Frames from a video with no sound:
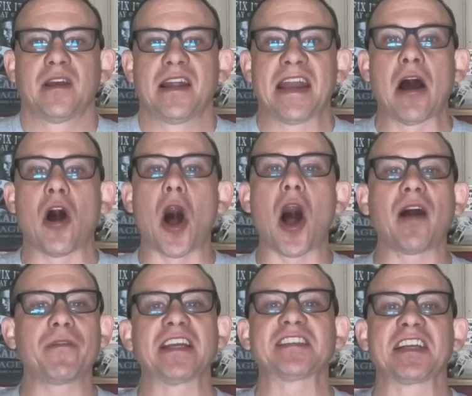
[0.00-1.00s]
Now,
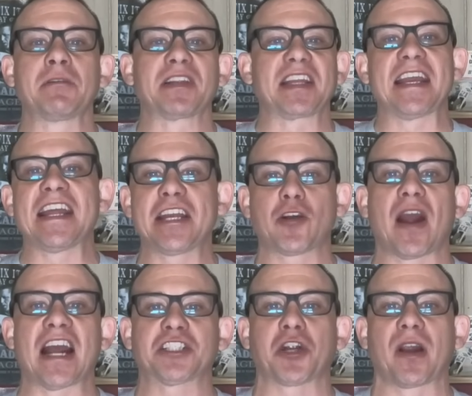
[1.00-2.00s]
obviously, with any
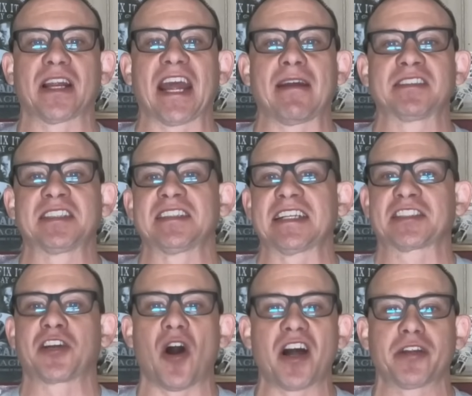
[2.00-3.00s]
crashed Harley-Davidson that's
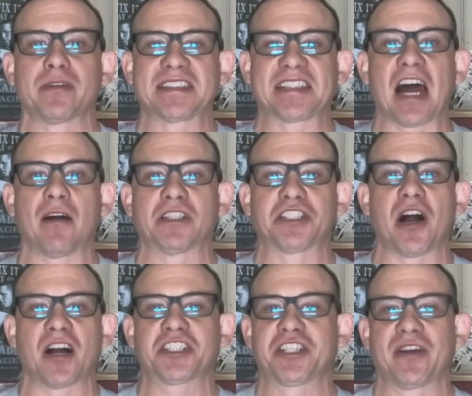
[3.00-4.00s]
gone to a salvage
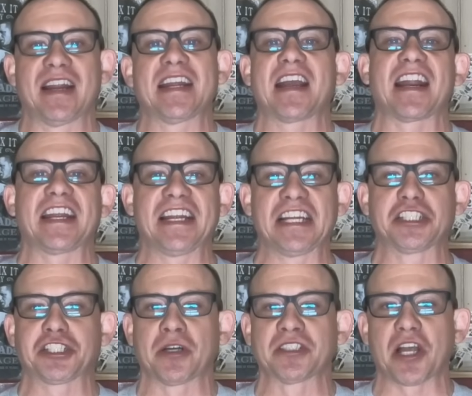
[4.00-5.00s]
auction or any kind of
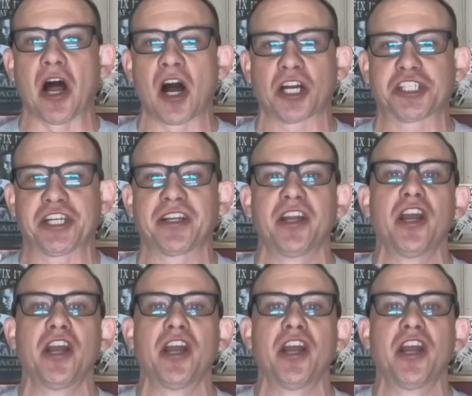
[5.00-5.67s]
insurance auction,